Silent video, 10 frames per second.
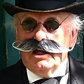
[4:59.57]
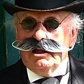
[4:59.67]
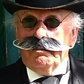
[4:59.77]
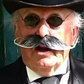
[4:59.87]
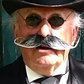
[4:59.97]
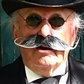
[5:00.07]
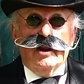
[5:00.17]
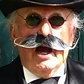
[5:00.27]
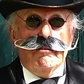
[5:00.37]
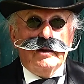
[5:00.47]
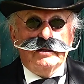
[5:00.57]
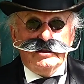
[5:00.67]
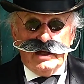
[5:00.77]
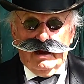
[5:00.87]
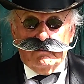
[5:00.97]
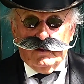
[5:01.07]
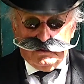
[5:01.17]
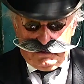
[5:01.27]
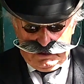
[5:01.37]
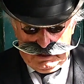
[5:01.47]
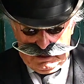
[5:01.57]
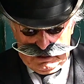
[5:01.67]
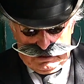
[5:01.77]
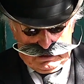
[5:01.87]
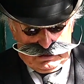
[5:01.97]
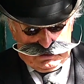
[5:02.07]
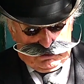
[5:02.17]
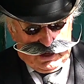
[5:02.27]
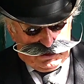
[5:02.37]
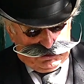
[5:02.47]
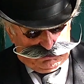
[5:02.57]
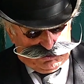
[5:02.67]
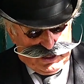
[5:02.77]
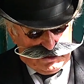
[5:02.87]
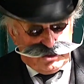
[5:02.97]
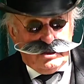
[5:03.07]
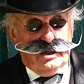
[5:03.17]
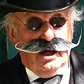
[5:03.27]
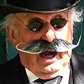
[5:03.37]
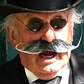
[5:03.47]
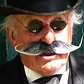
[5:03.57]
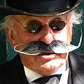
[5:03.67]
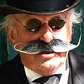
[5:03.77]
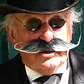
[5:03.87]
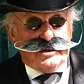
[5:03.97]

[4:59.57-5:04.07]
depending on how big the town was. So I shall dress as the